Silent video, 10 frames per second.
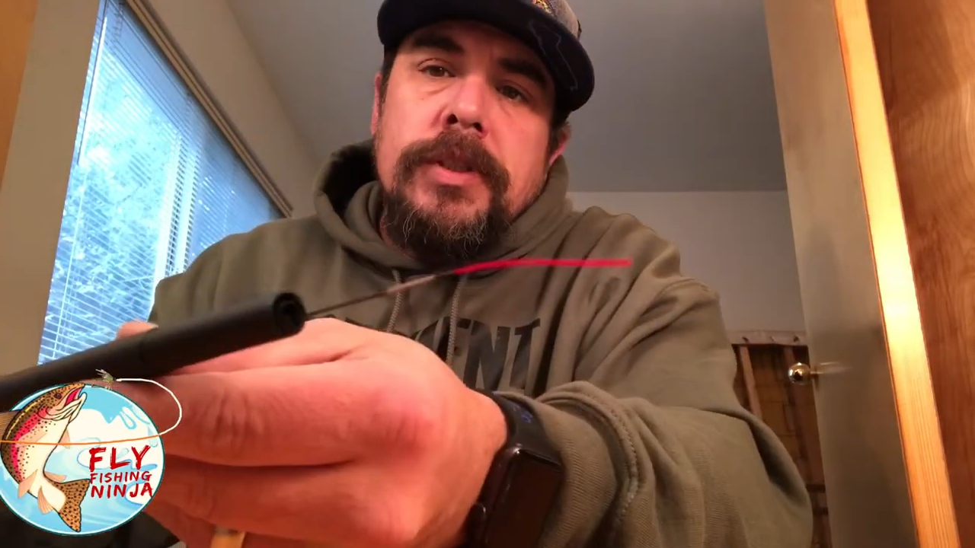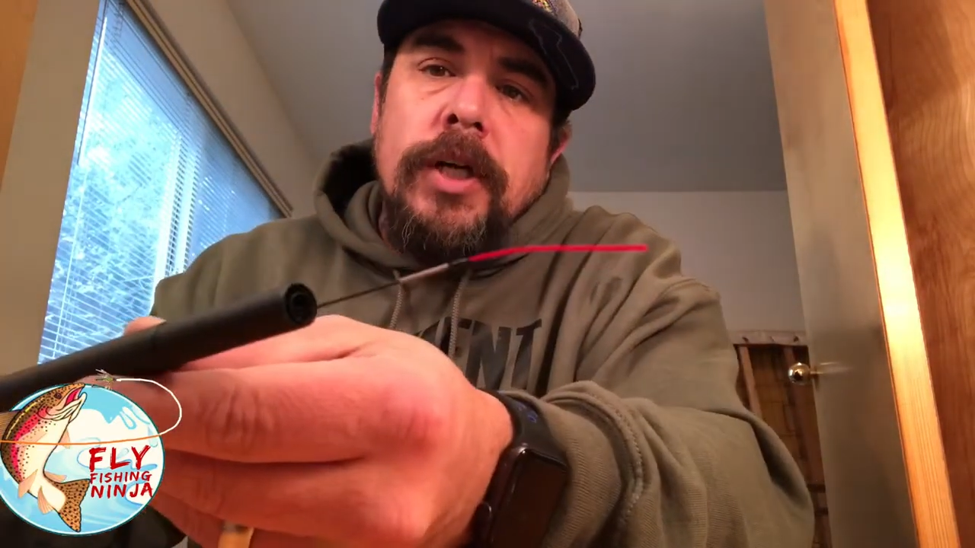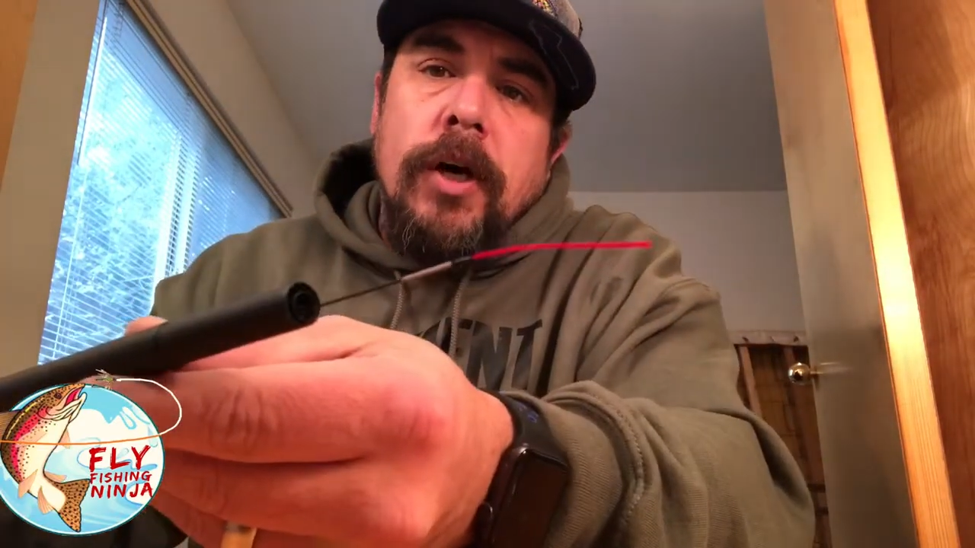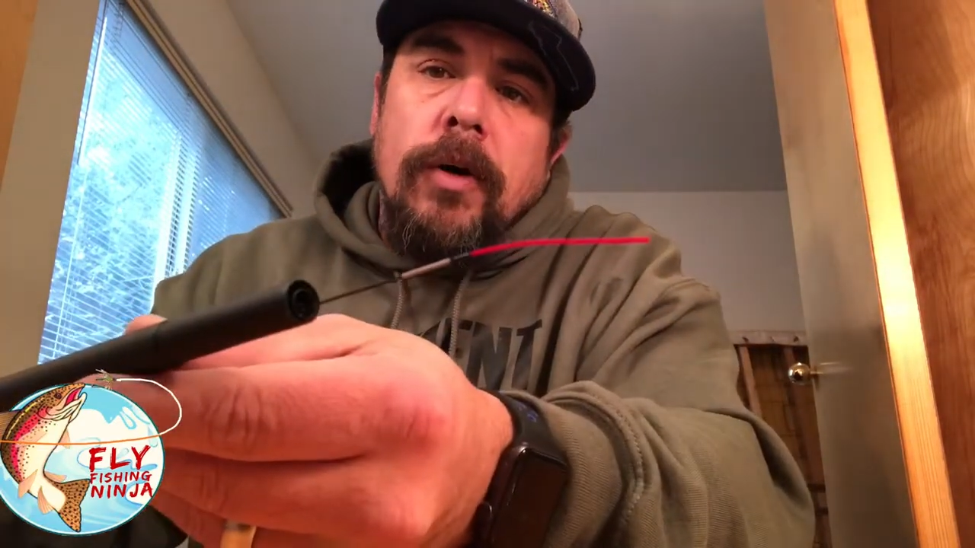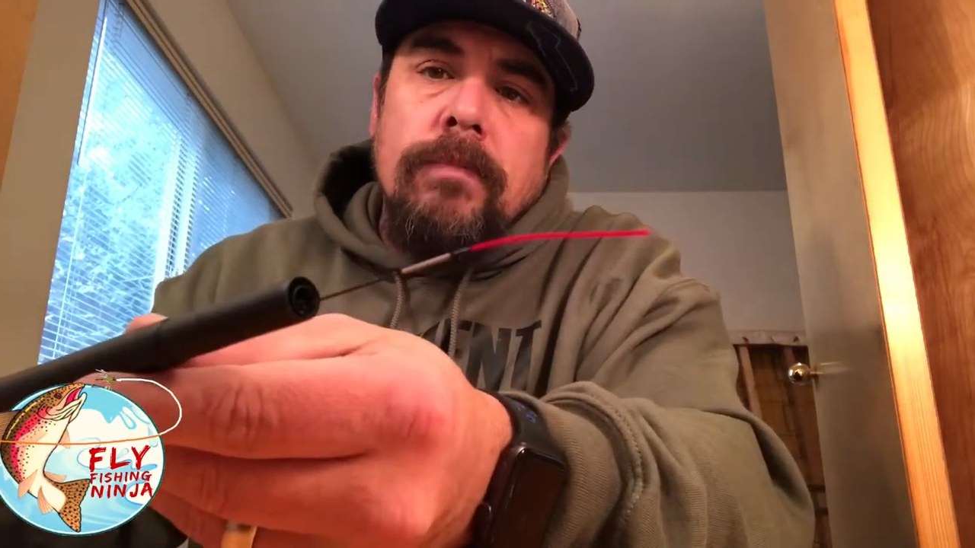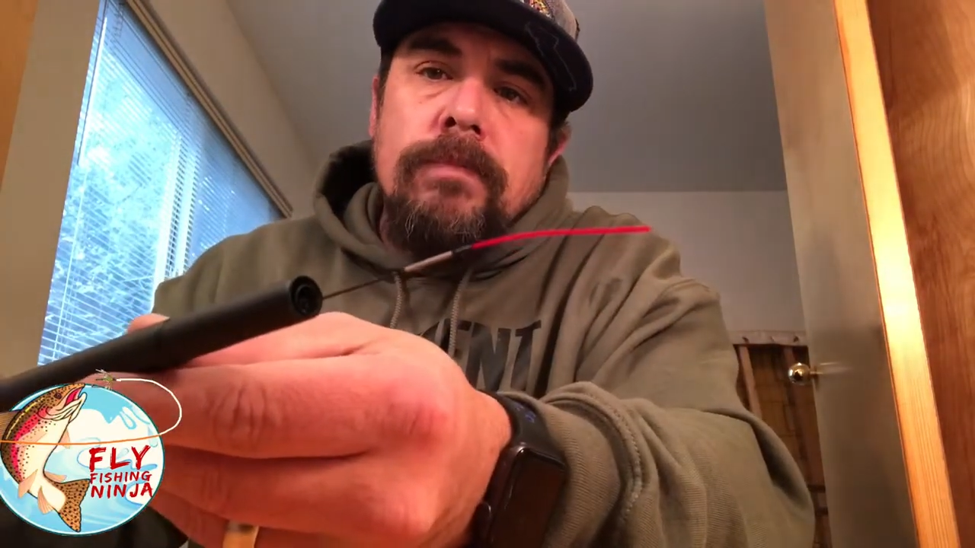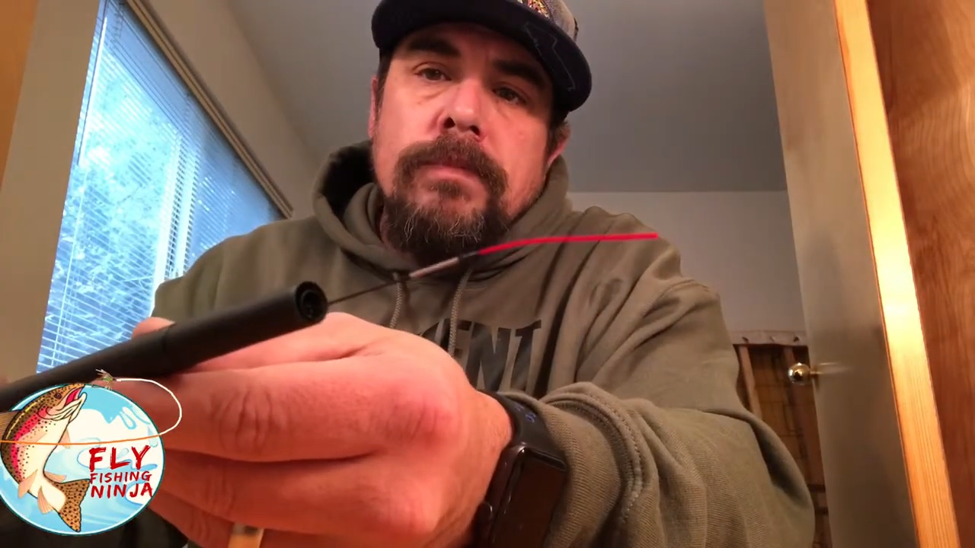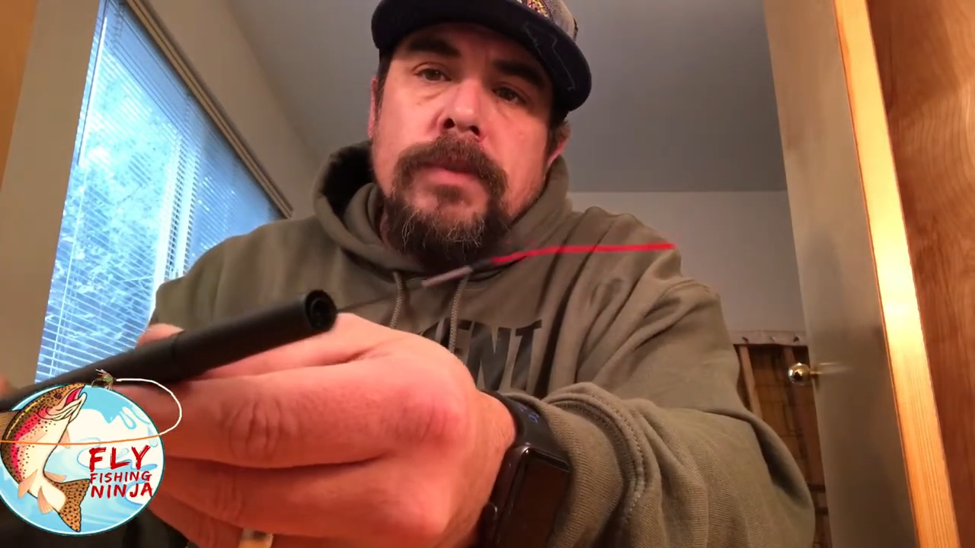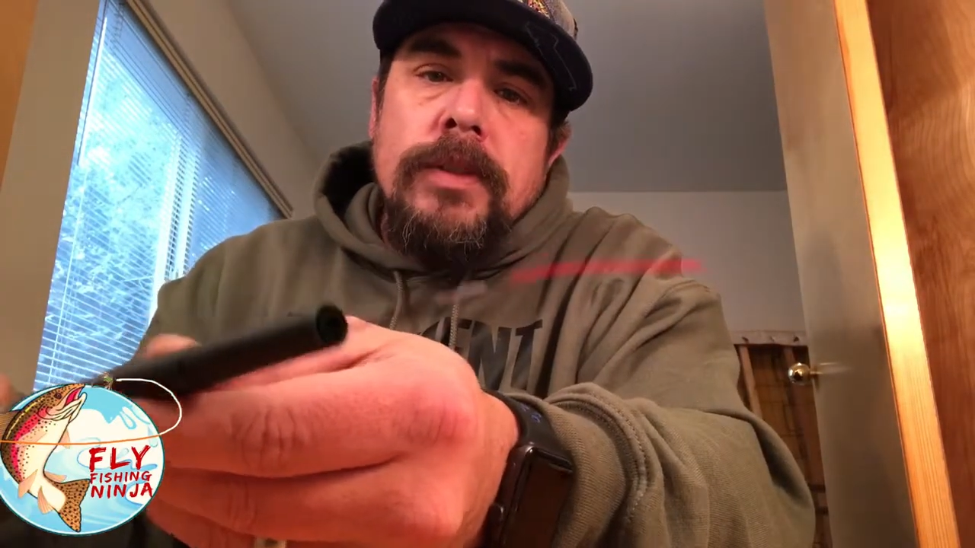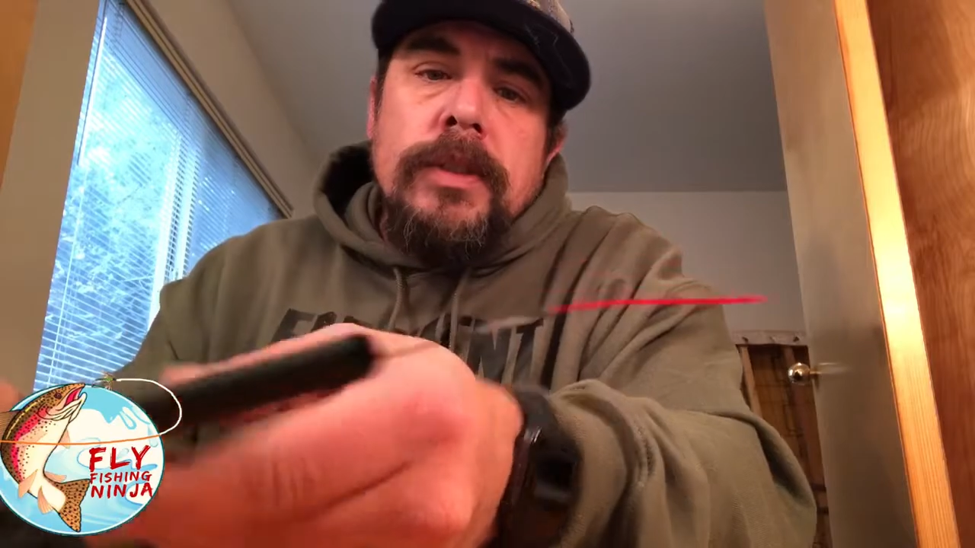so
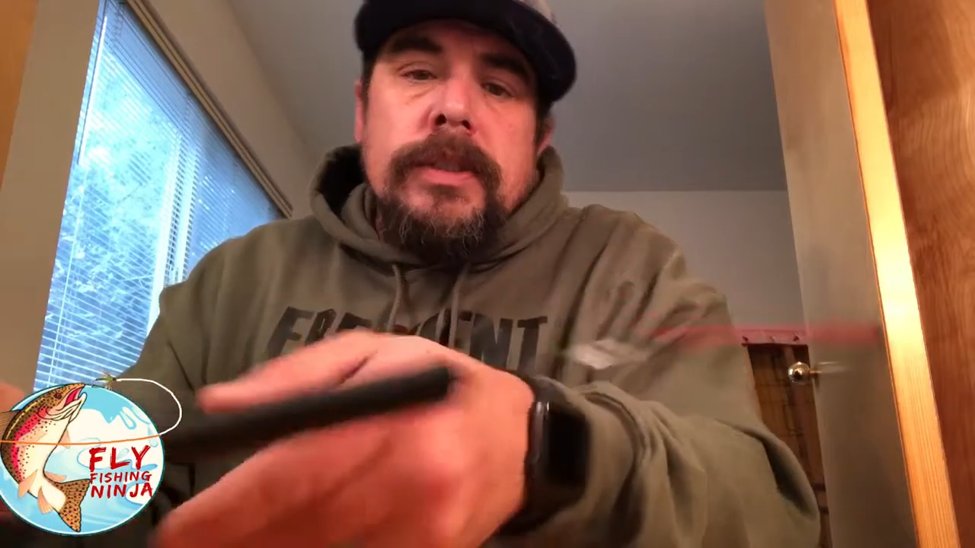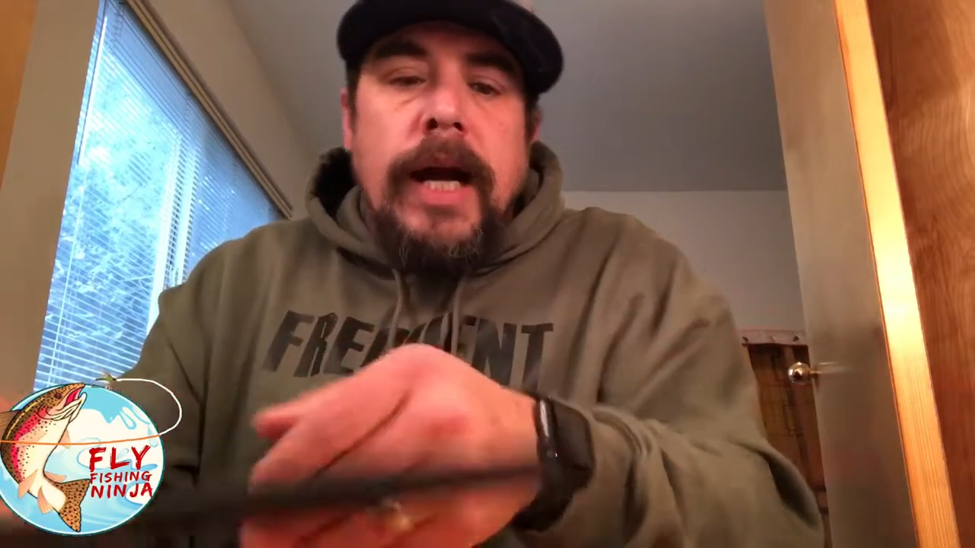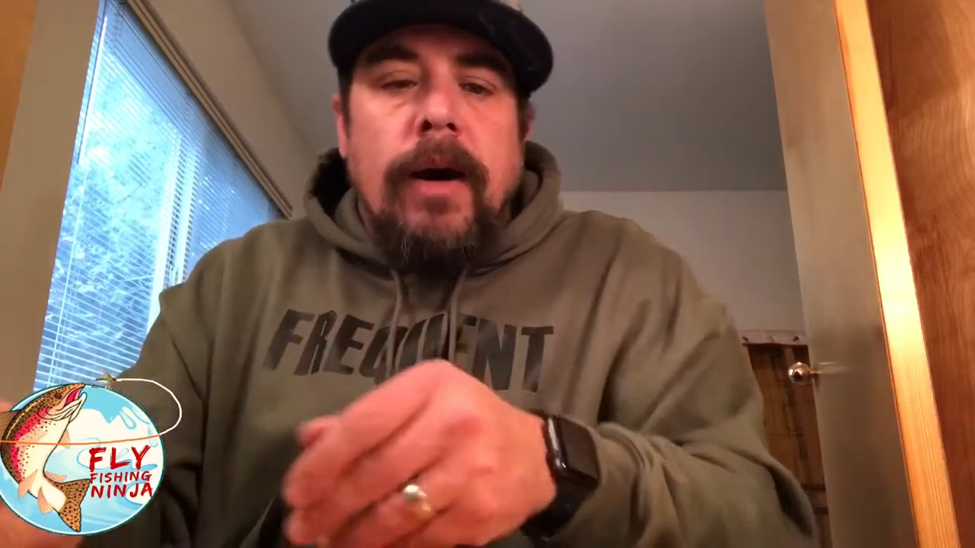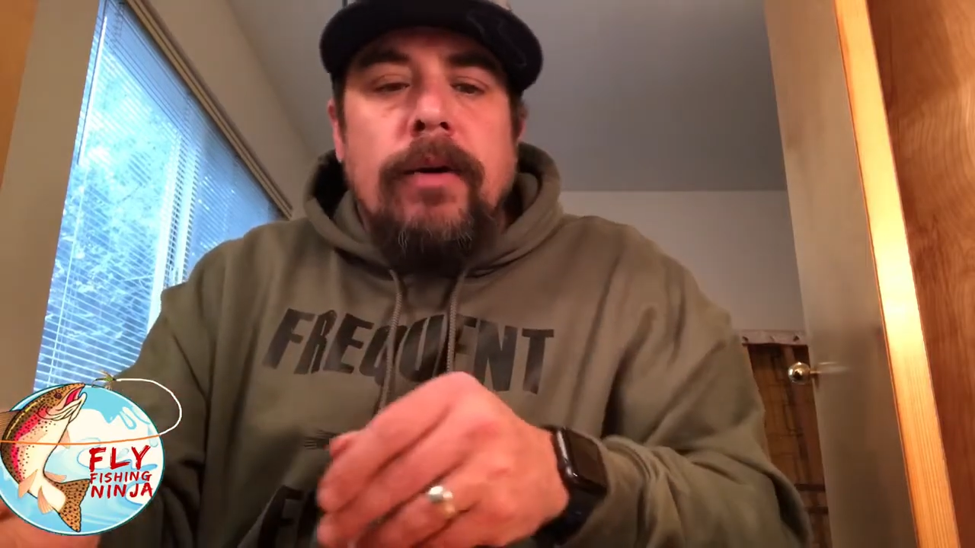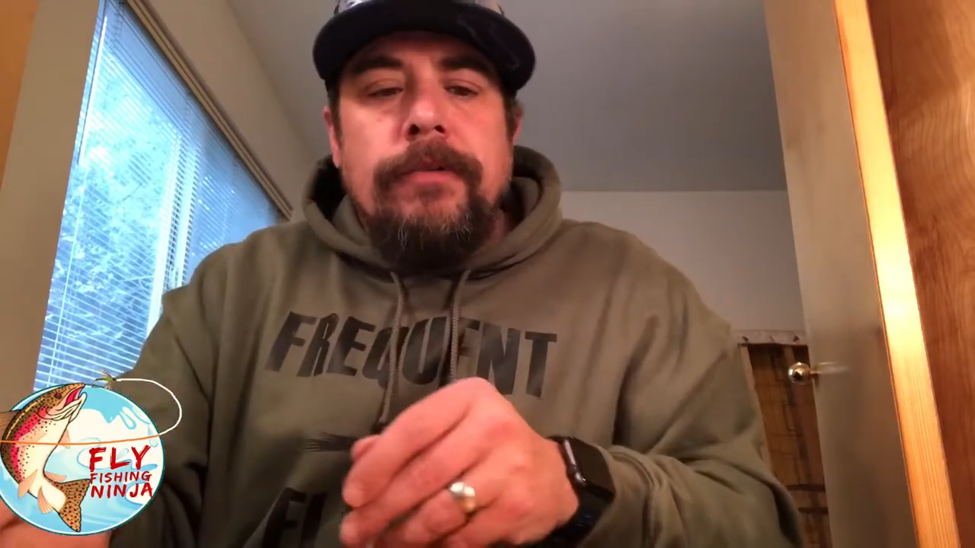now,